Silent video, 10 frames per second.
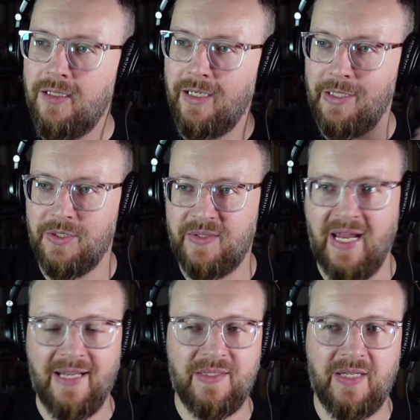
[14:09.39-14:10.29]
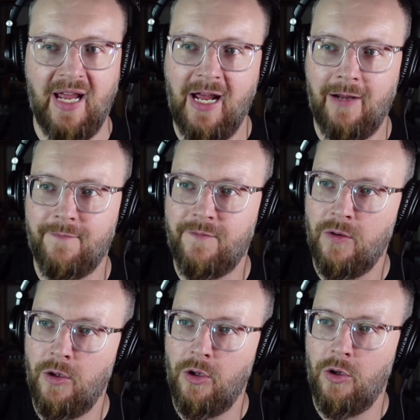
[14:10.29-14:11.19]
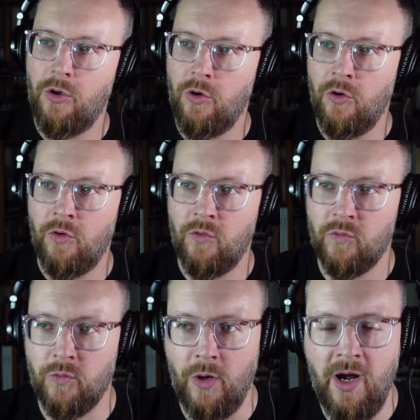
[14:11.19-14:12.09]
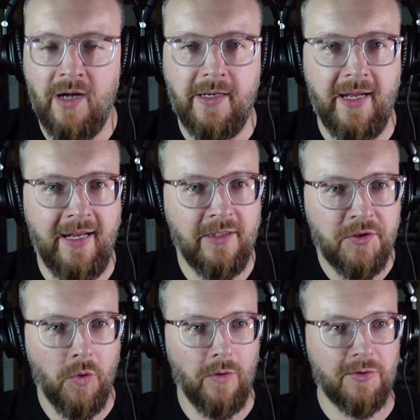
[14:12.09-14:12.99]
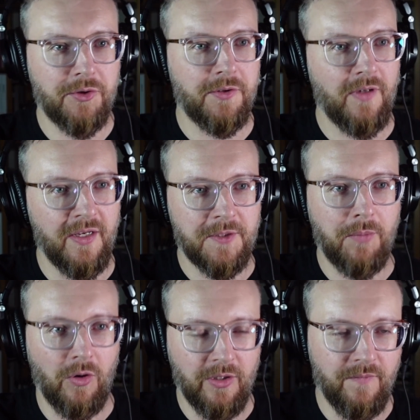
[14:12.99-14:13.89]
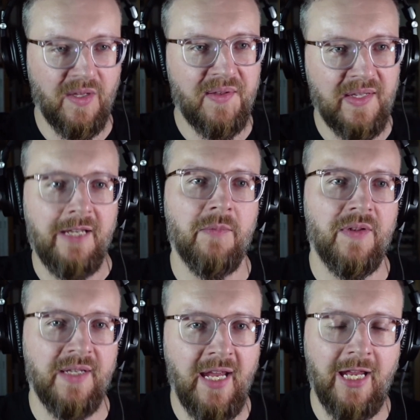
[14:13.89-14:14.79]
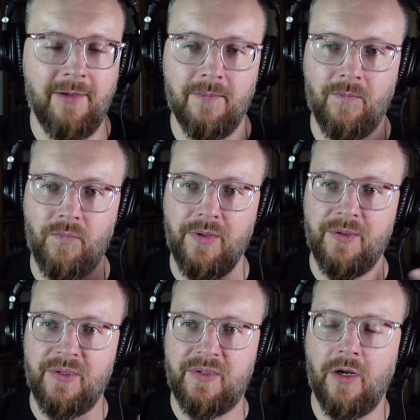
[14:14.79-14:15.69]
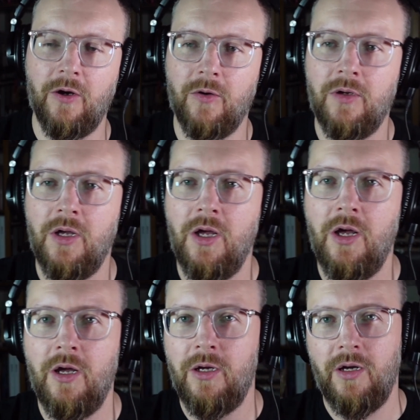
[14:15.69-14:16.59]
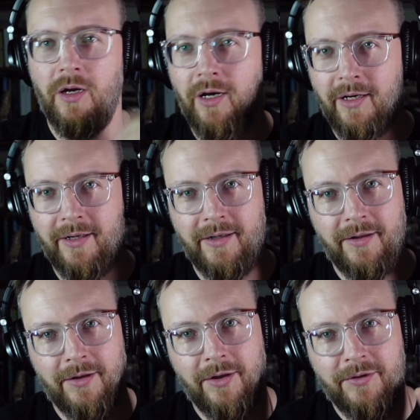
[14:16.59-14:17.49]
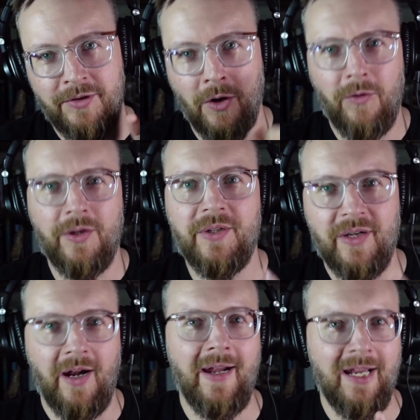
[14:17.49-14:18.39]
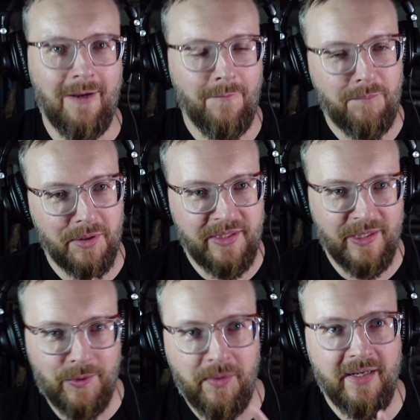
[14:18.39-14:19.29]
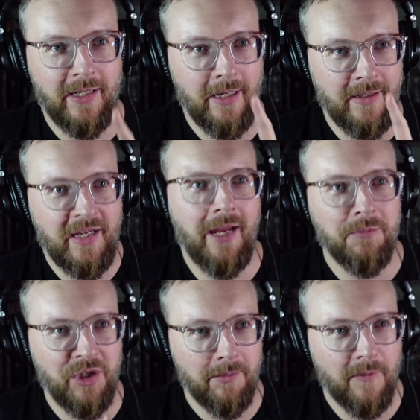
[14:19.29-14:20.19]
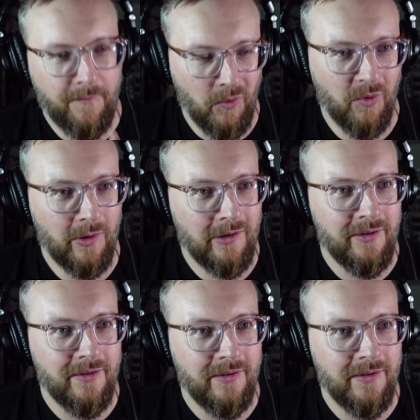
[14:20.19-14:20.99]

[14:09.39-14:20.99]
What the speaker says: It just has to have rock and torch as part of the theme of the game. So uh Nolan and I have participated in a game jam before.